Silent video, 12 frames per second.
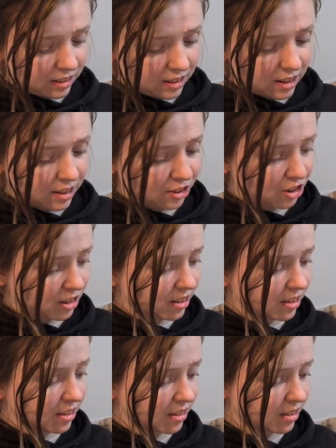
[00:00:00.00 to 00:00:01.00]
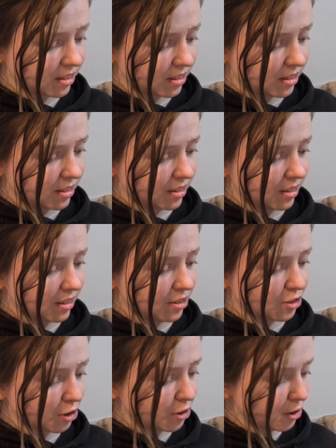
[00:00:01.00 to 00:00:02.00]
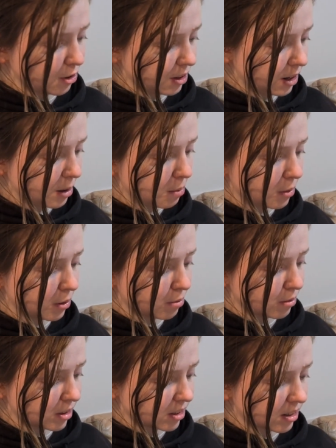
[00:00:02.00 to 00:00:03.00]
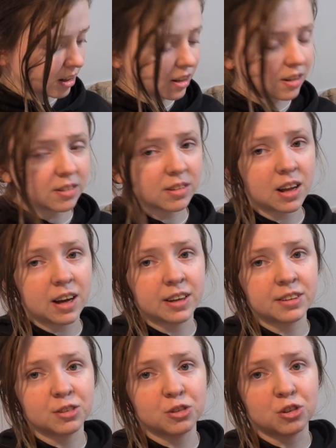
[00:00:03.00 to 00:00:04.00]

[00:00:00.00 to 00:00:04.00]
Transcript: I just don't know that I want to risk it, like